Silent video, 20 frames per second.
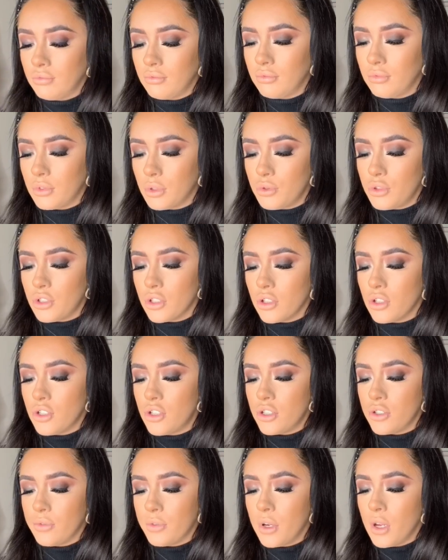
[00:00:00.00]
Don't judge.
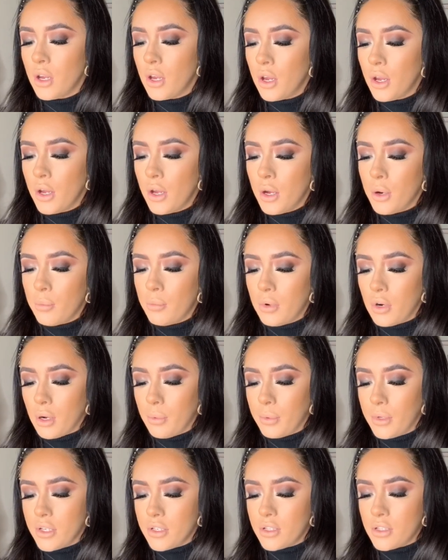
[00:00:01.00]

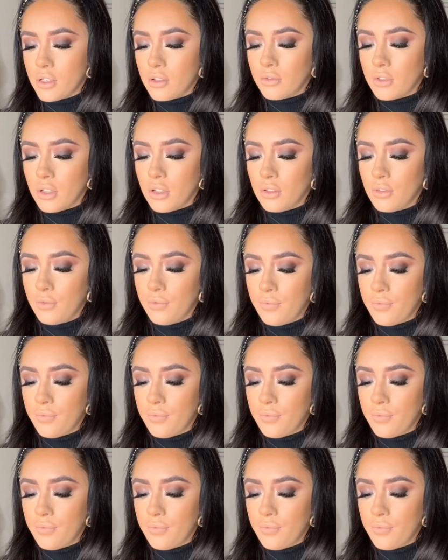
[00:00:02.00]
Probably so wrong.